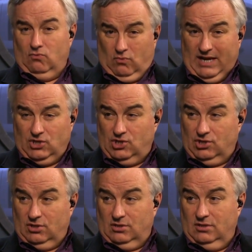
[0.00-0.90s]
red
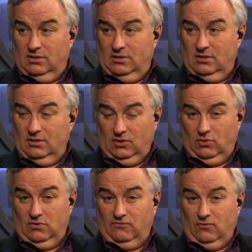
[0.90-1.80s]
shirt okay.
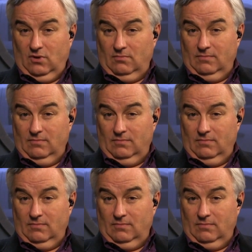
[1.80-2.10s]
uniform.